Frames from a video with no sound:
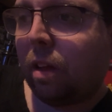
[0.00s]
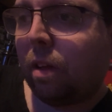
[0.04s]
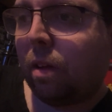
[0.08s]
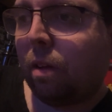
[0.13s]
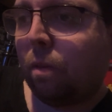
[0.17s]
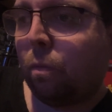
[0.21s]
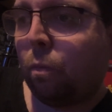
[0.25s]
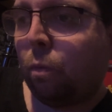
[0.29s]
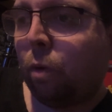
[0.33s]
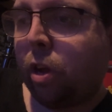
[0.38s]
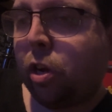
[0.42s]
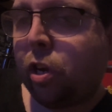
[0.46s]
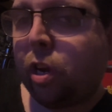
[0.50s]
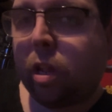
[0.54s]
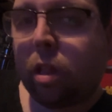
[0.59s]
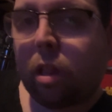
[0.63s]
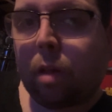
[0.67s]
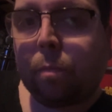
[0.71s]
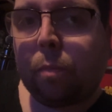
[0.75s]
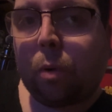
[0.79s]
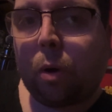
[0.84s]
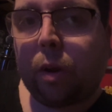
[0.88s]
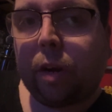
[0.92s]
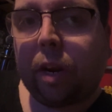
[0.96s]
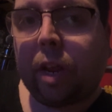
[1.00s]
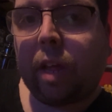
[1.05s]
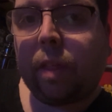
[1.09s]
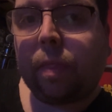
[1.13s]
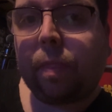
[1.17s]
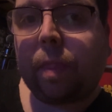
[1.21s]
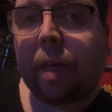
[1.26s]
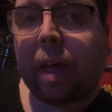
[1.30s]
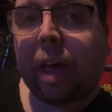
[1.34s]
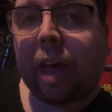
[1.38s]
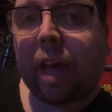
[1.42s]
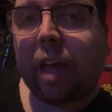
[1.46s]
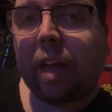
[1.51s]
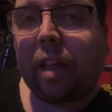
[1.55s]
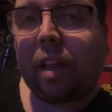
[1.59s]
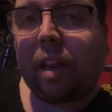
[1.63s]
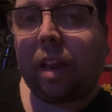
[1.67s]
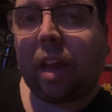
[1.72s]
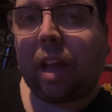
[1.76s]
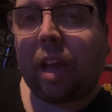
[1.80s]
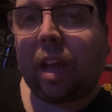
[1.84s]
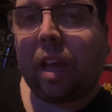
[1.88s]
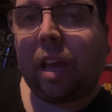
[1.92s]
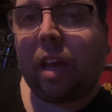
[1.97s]
wishes upon it that
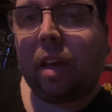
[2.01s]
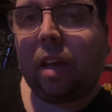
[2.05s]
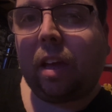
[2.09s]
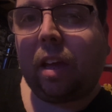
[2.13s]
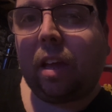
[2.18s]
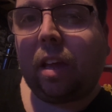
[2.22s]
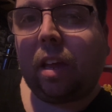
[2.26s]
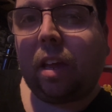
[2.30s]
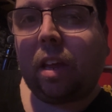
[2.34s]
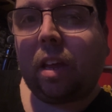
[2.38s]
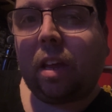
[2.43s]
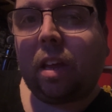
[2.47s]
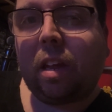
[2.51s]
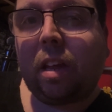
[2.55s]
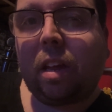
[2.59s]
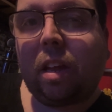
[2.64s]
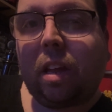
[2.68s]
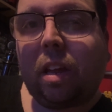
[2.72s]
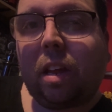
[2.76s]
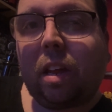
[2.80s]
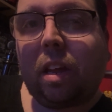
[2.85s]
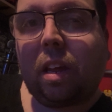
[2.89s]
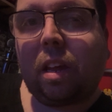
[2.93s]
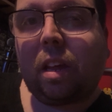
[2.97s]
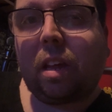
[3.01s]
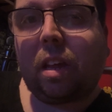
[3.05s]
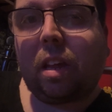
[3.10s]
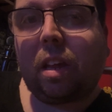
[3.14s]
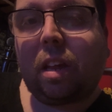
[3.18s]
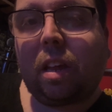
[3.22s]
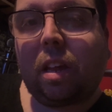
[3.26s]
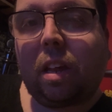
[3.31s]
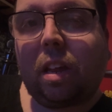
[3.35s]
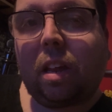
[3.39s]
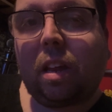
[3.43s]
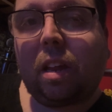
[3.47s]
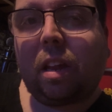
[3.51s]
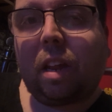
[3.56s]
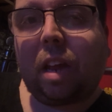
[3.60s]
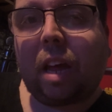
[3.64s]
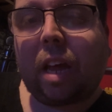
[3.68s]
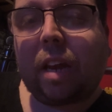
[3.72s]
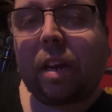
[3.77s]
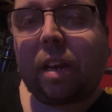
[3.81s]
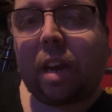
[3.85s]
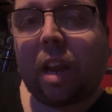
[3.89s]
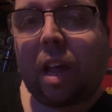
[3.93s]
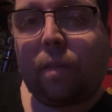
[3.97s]
he
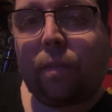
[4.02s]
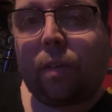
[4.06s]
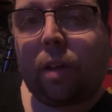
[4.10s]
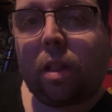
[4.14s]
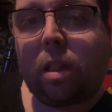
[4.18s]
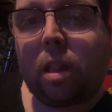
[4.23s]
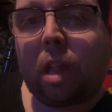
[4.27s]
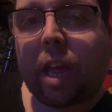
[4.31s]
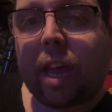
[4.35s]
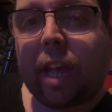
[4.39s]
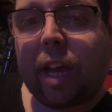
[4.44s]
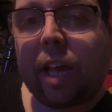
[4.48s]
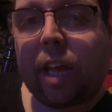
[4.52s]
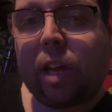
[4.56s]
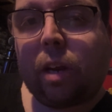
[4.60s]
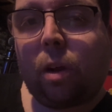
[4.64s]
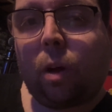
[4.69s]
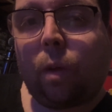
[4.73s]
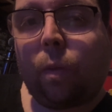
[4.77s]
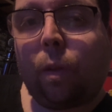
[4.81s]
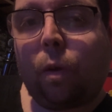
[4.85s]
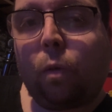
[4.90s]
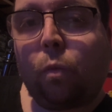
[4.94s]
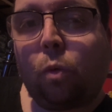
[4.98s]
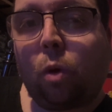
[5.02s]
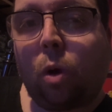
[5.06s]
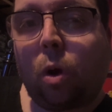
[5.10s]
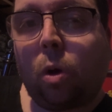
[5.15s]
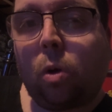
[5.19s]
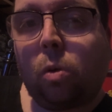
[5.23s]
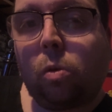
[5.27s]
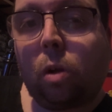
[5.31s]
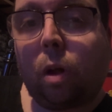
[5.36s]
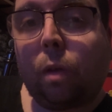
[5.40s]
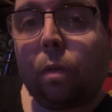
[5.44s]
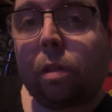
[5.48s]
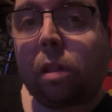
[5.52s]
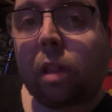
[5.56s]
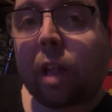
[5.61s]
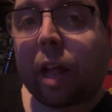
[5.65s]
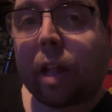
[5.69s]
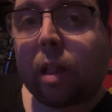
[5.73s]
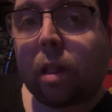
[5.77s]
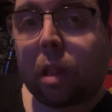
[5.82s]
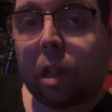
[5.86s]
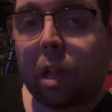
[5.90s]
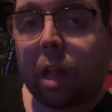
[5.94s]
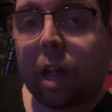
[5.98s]
had never taken on the role of
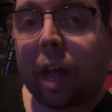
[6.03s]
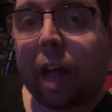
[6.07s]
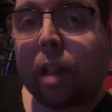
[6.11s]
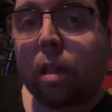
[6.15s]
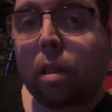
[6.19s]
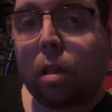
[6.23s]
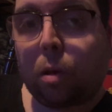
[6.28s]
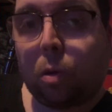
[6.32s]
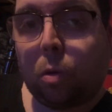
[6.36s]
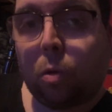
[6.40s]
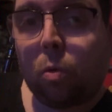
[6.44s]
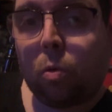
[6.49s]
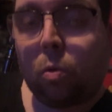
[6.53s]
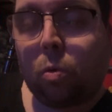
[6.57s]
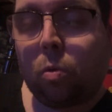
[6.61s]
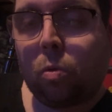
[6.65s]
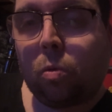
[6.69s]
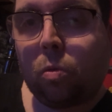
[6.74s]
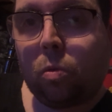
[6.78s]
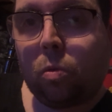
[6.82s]
Santa at all.